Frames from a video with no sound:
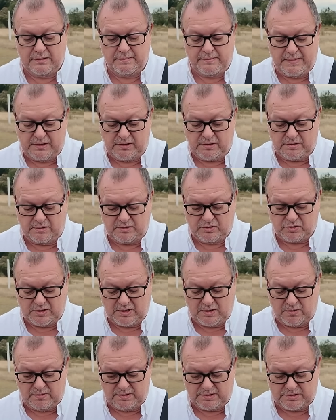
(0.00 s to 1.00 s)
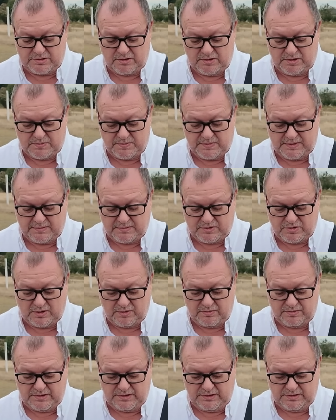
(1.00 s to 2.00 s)
Manual control, excuse me,
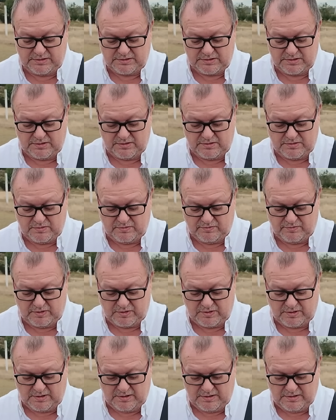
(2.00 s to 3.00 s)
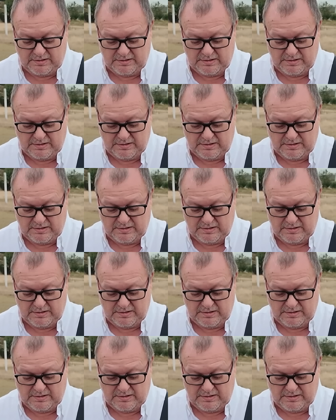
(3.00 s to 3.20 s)
Joni, circle, rocket.